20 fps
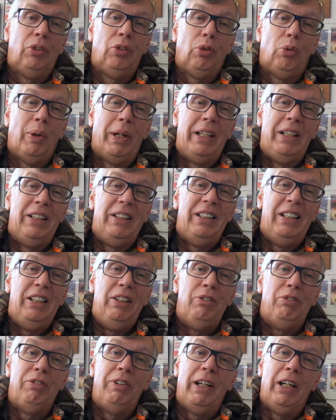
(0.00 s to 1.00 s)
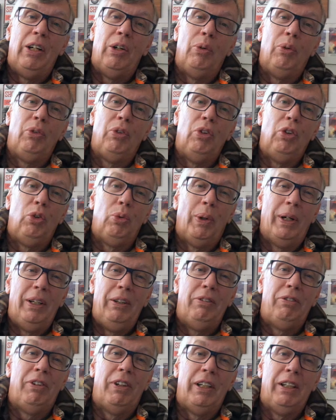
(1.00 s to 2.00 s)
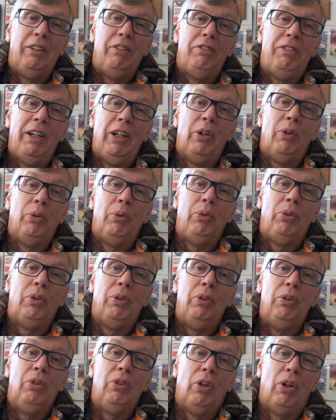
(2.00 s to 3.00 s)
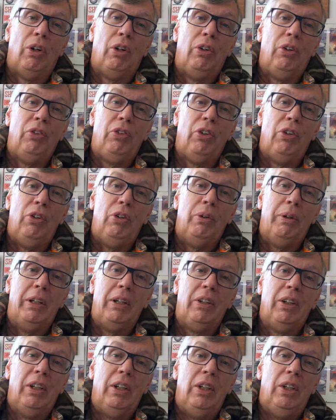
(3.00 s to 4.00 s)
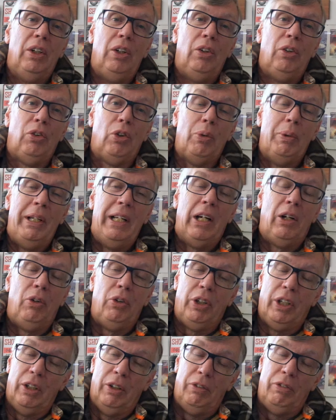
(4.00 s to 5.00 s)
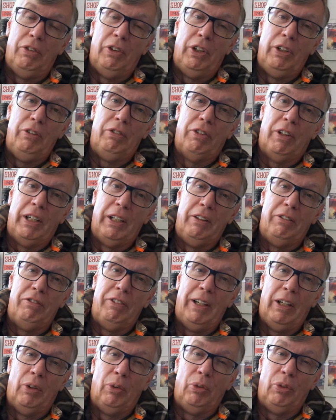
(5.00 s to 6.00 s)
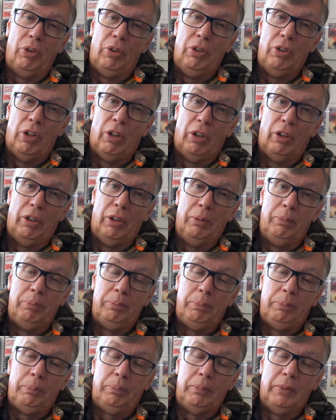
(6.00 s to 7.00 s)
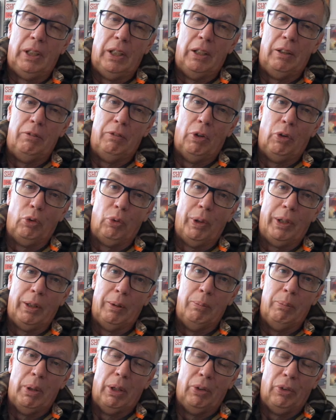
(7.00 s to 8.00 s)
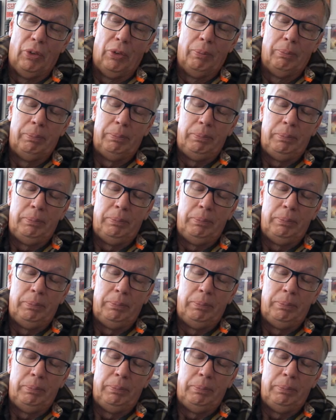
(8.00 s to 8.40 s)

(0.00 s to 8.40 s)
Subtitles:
$20,000, $25,000 to do it. So we're now looking at $35,000 Volkswagen bus,